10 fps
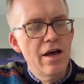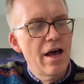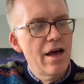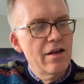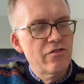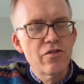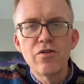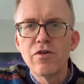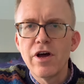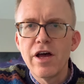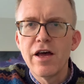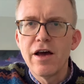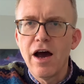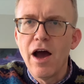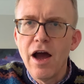Uh, so uh,
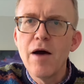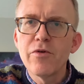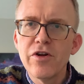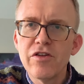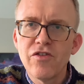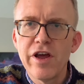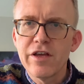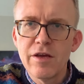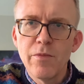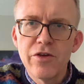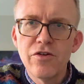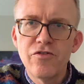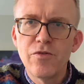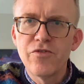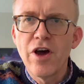I am going to try and keep my
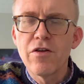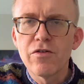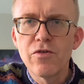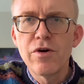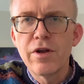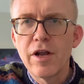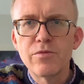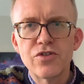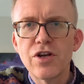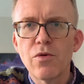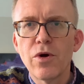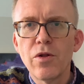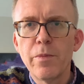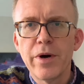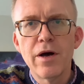YouTube channel going, and I'm sure I will,
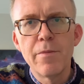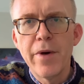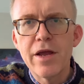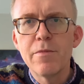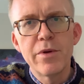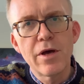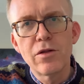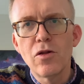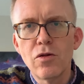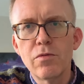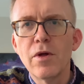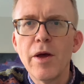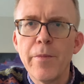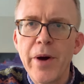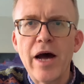but it might be a little
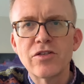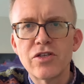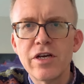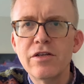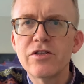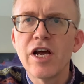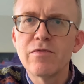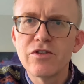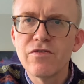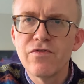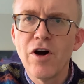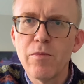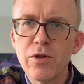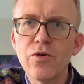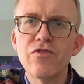patchy in terms of
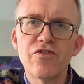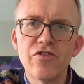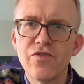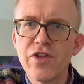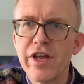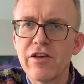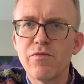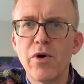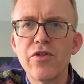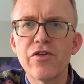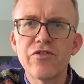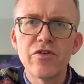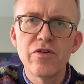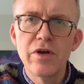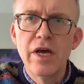uploads just for the next month or
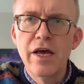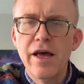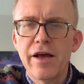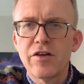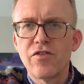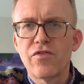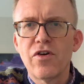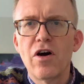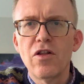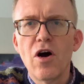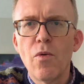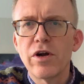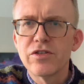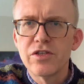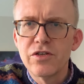two, because I've got a lot of work
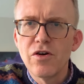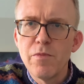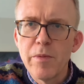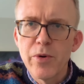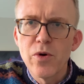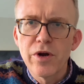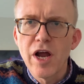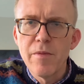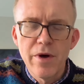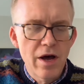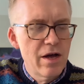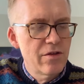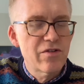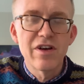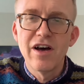to do on my program, and
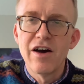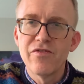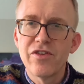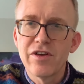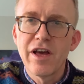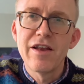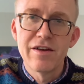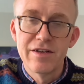I have to kind of